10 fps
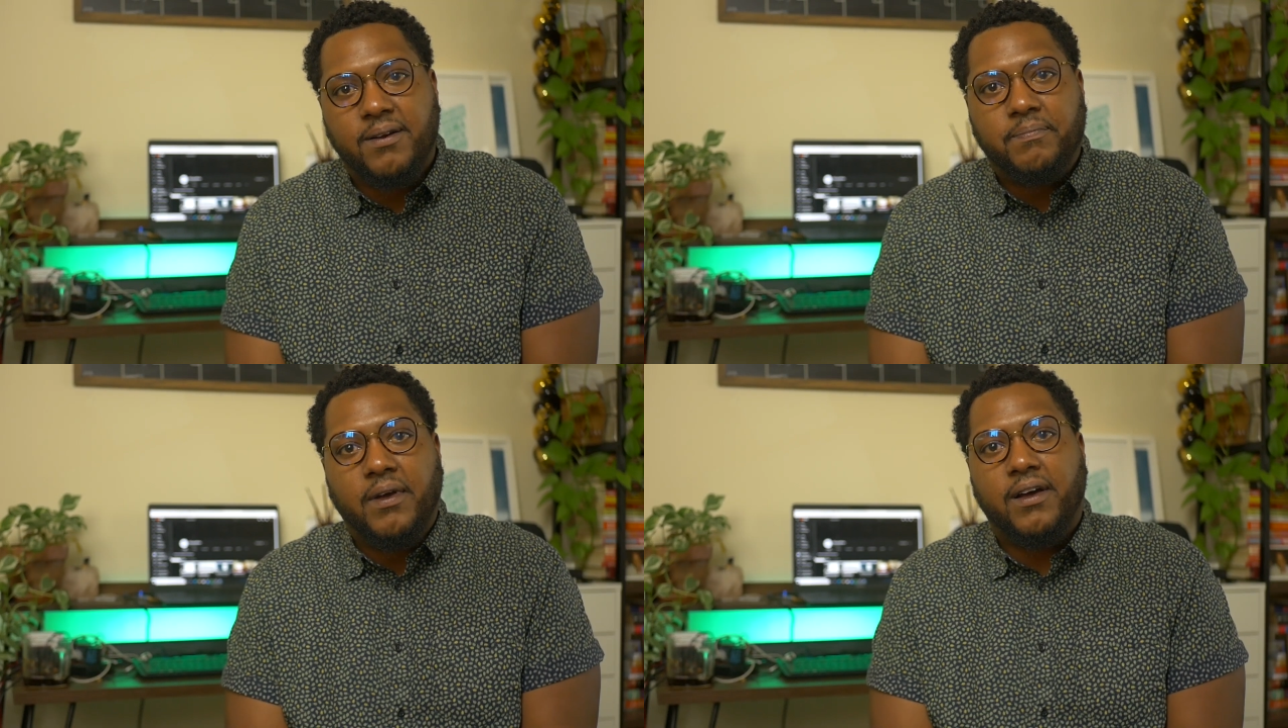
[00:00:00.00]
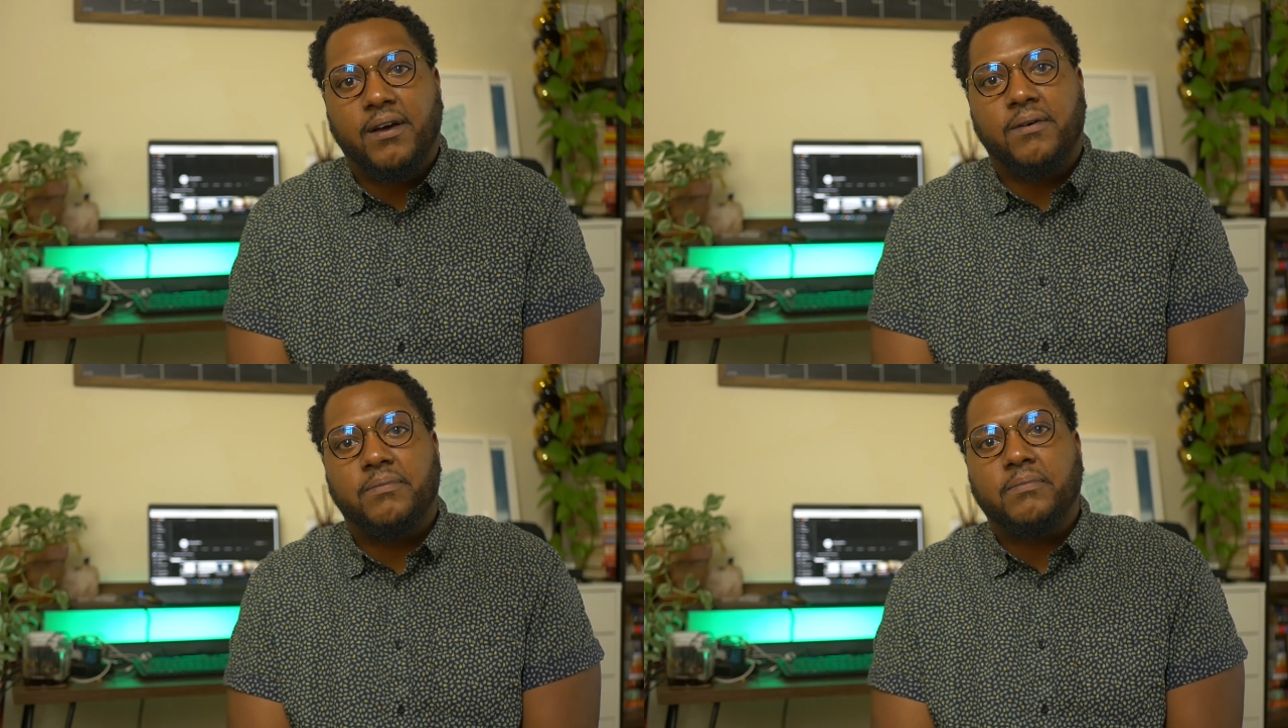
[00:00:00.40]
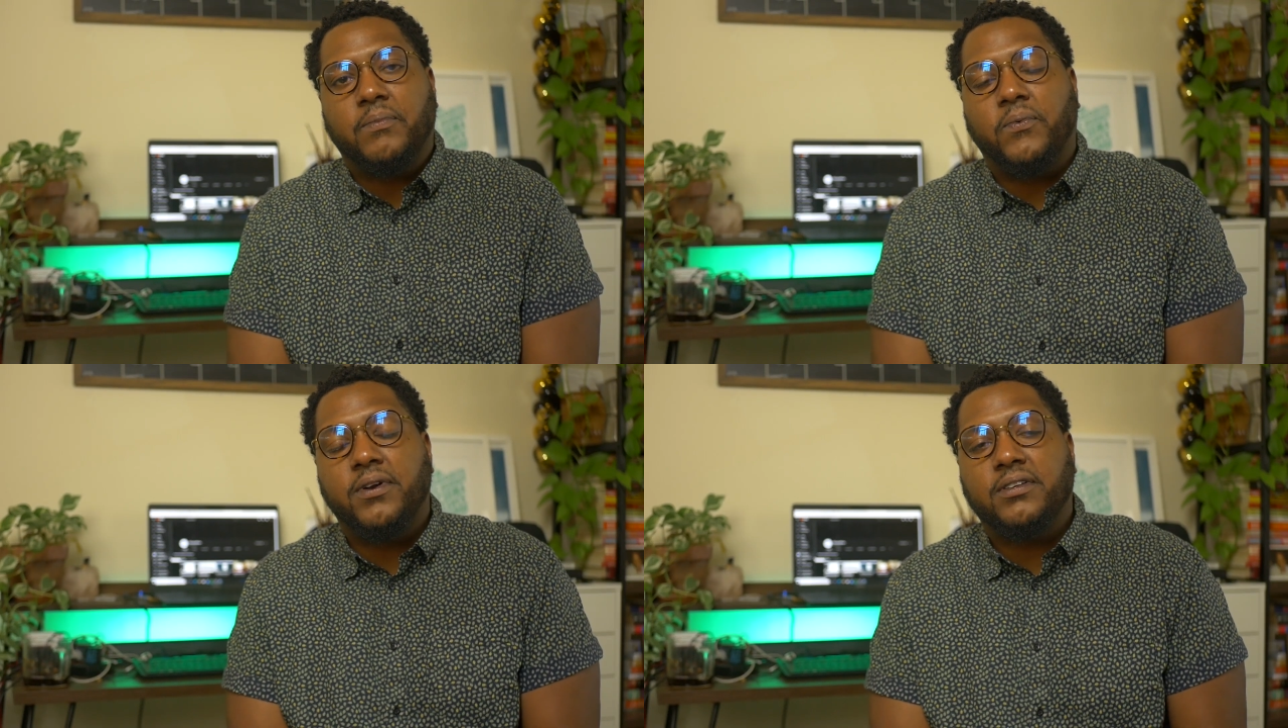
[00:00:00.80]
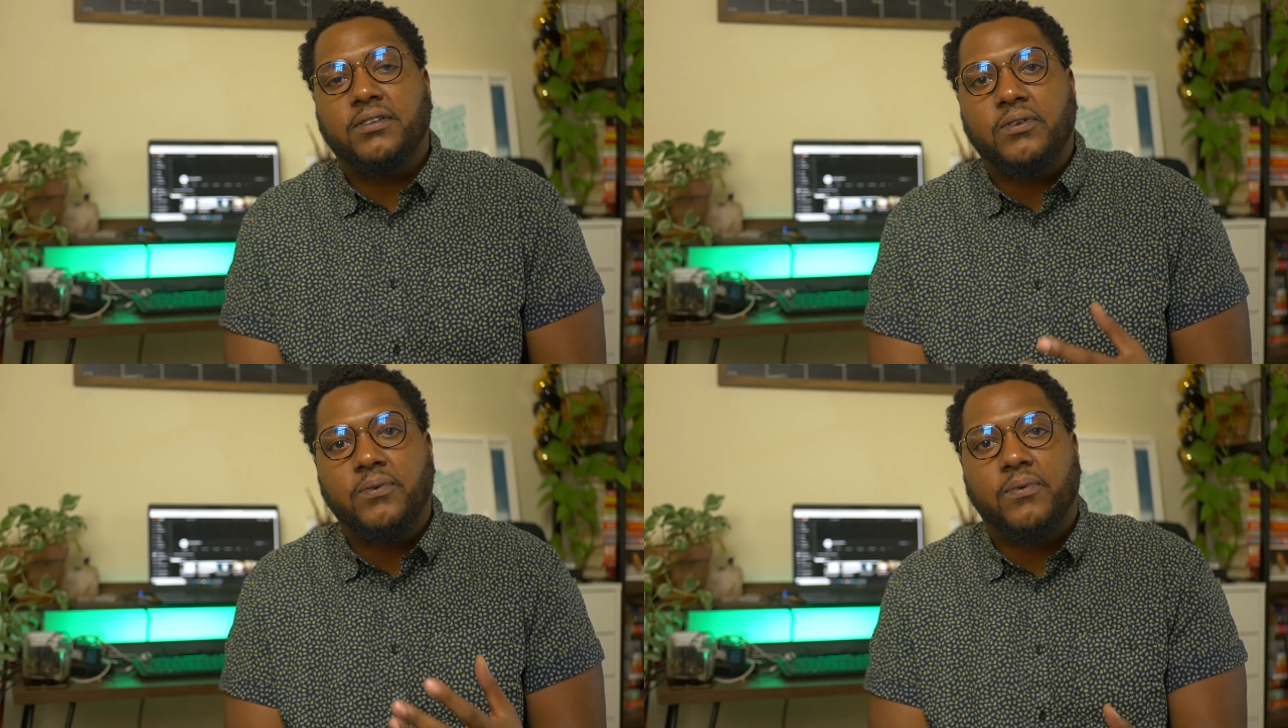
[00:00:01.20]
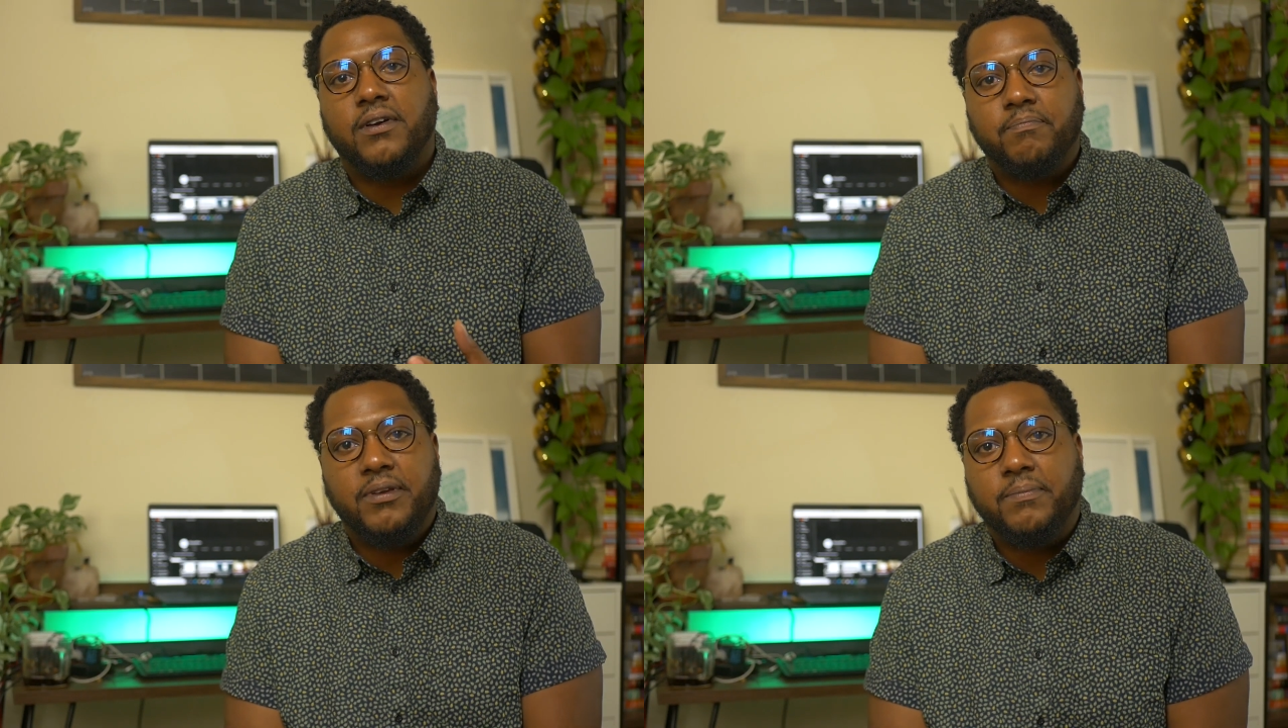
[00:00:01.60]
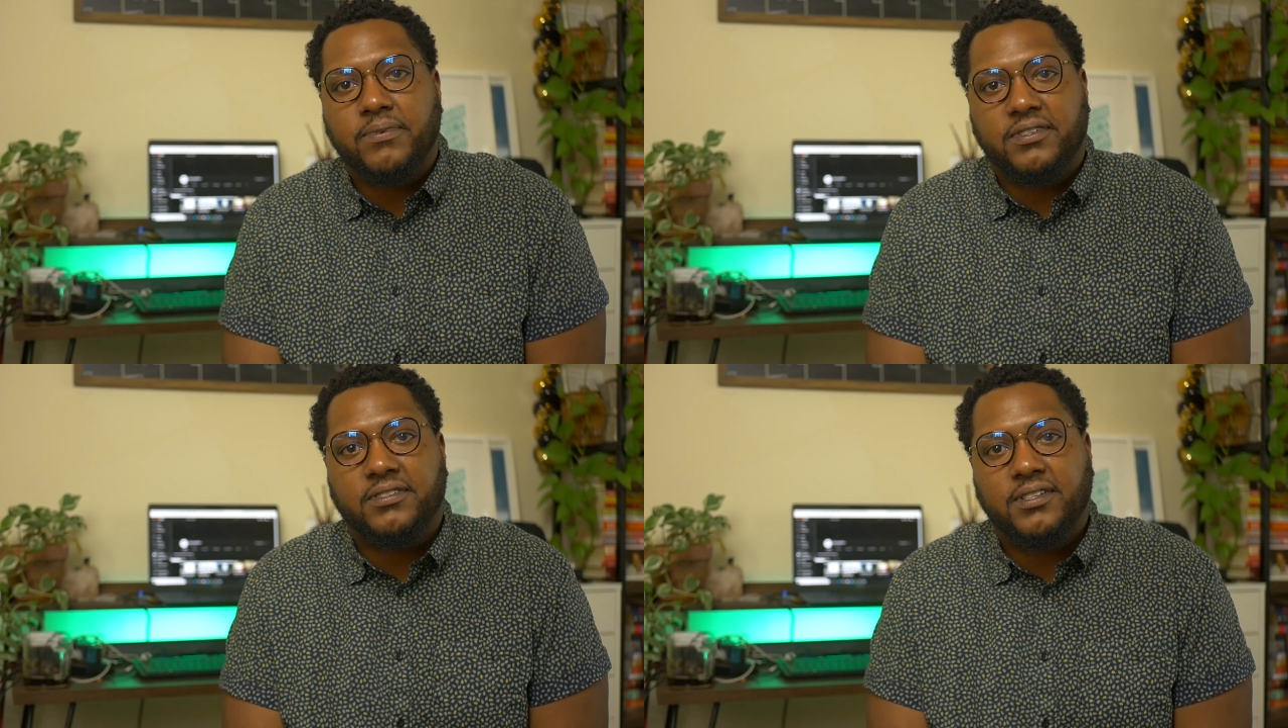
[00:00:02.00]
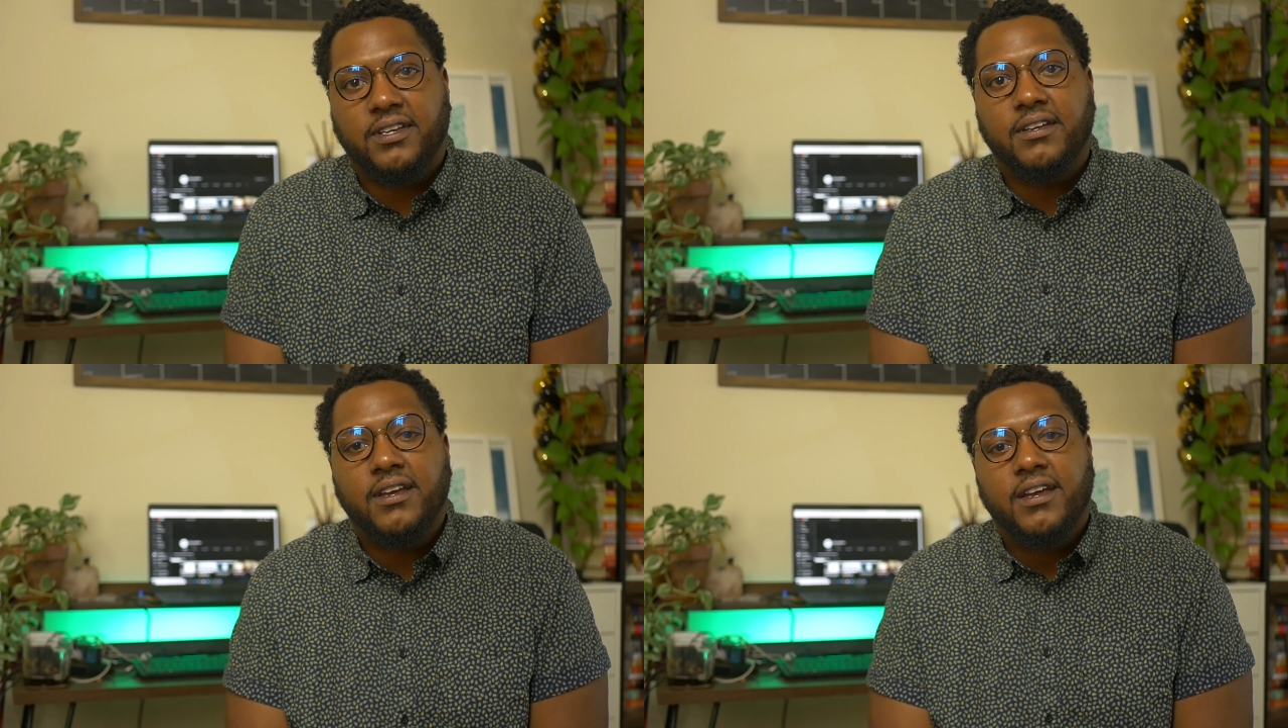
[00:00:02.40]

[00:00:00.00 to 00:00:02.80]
up what you want people to see.